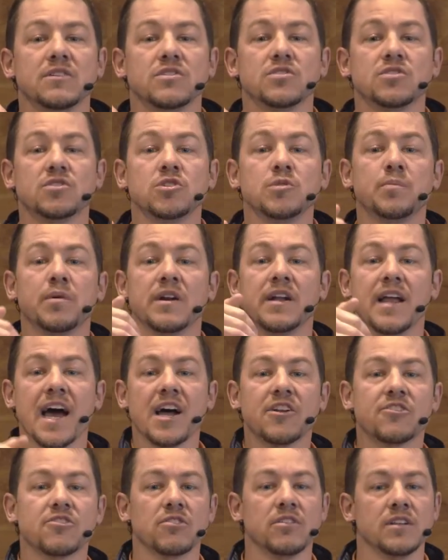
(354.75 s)

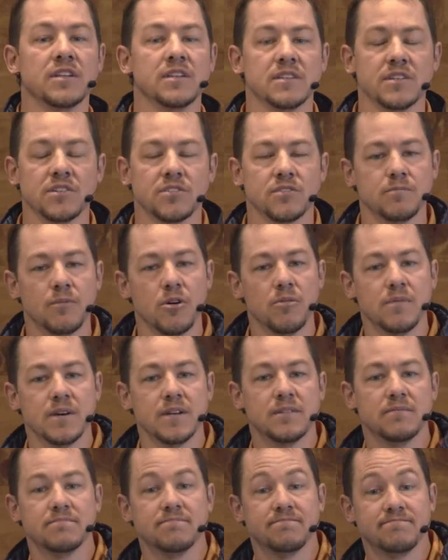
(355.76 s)
supernatural in this
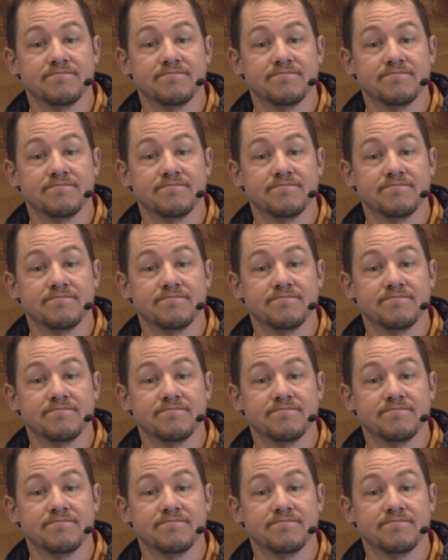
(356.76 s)
moment.